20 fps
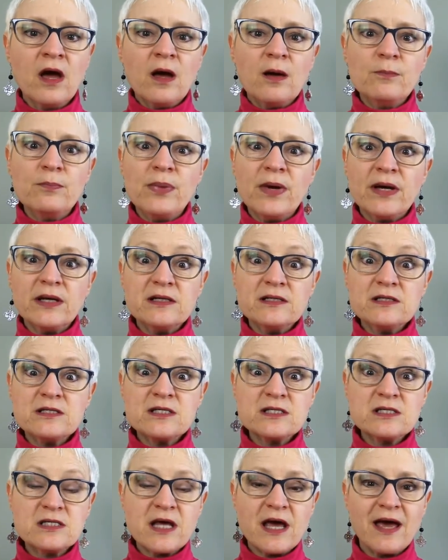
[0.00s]
But
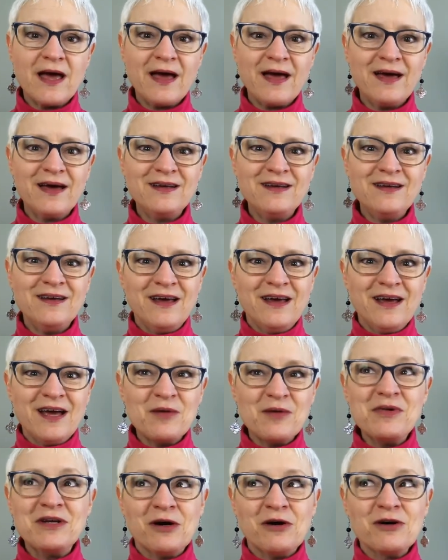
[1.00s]
instead,
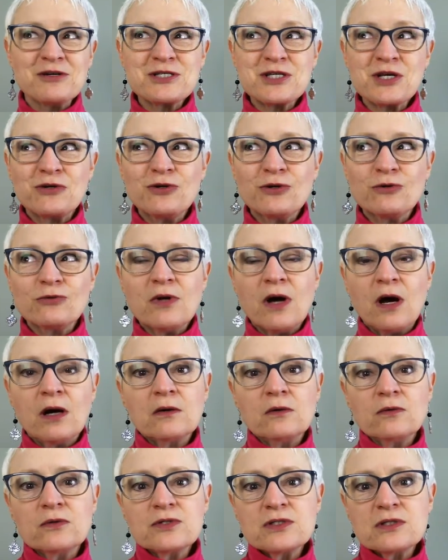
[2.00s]
I mean, also, you're not
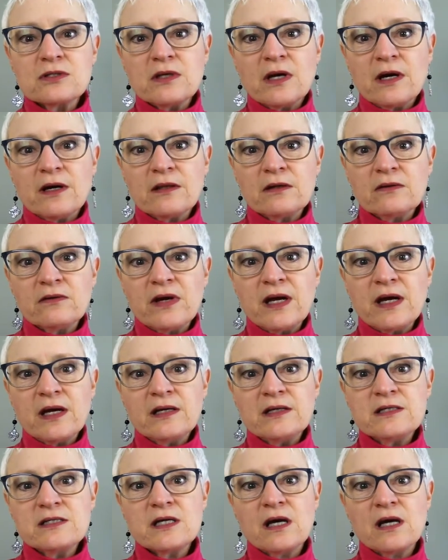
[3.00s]
going to the other
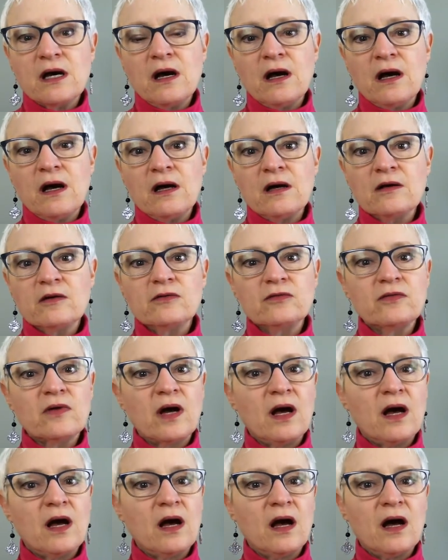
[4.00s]
end of,
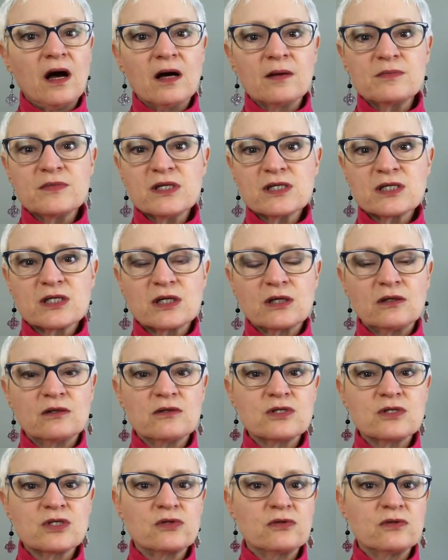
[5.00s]
I'm just going
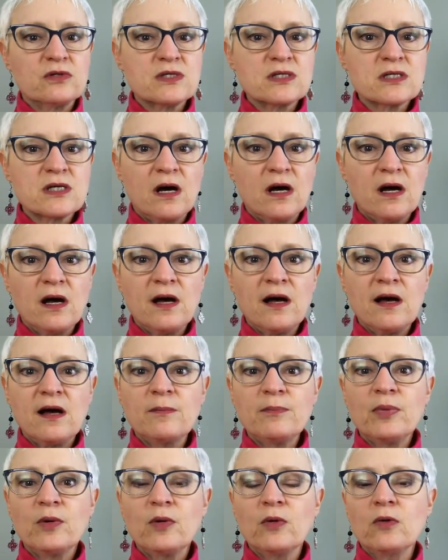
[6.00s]
to screw this
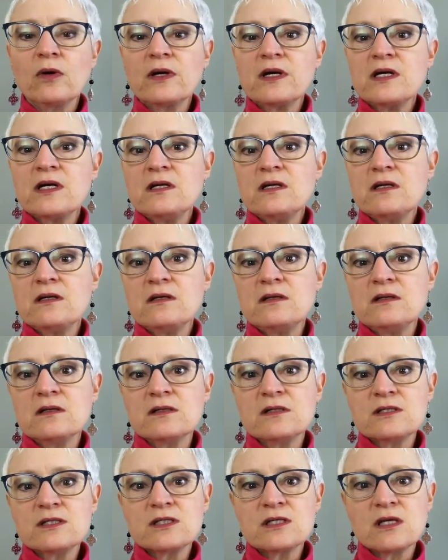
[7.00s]
up, or he
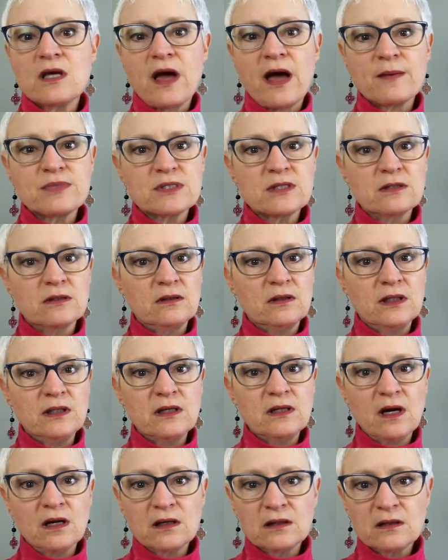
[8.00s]
is absolutely
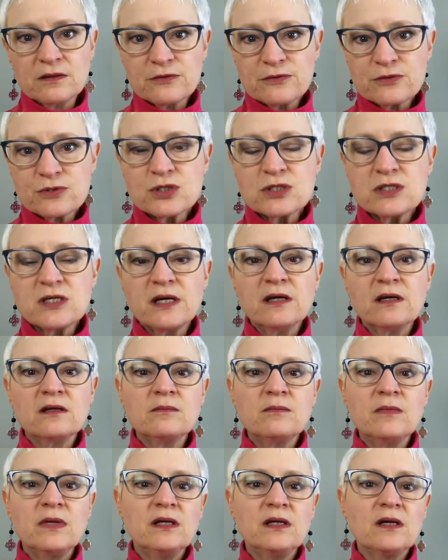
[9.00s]
not going to
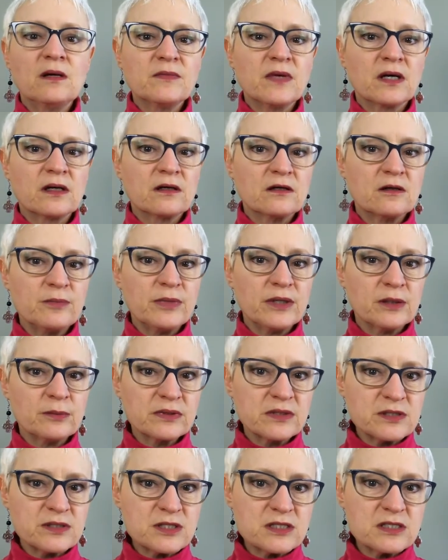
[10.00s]
understand me. I'm not going to be
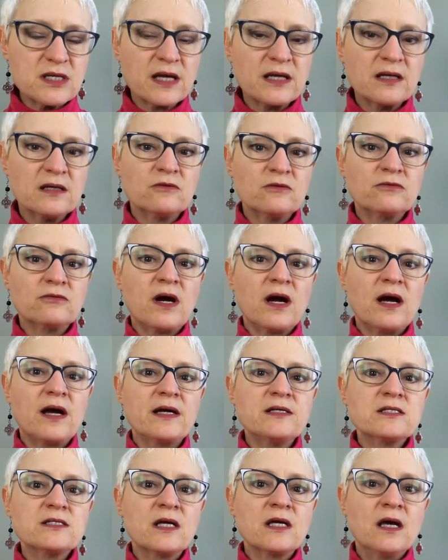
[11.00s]
able to say it
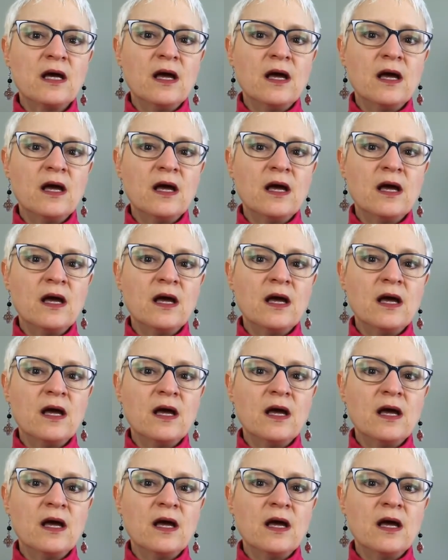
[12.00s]
right.